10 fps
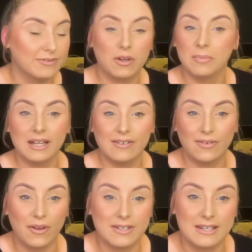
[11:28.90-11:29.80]
Completely
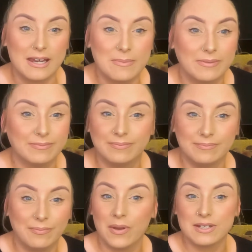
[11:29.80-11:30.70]
fought asleep.
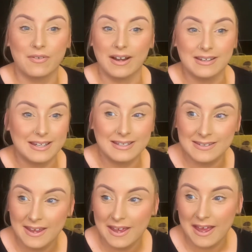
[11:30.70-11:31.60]
Was horrendous.
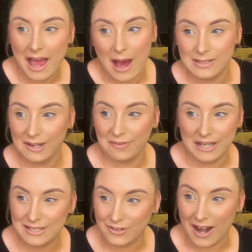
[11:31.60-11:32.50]
I was getting really
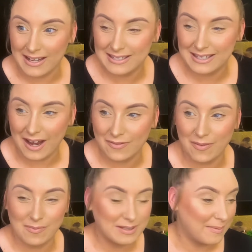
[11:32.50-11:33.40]
stressed. Everyone
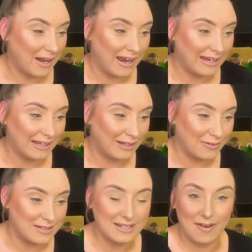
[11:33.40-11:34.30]
was a bit like, you know,
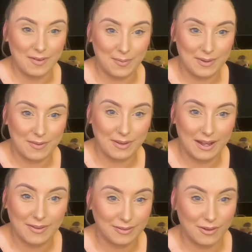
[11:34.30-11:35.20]
staring at me down
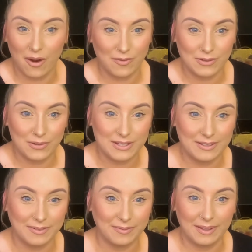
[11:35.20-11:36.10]
the corridors and
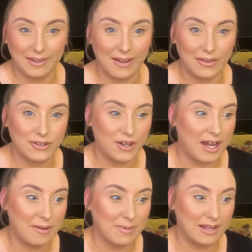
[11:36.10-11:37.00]
that on the
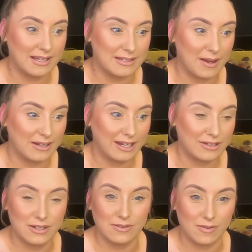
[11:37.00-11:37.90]
train, because I had like
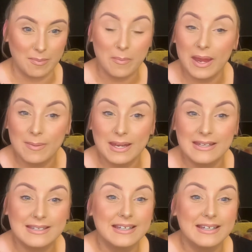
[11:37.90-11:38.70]
two screaming babies.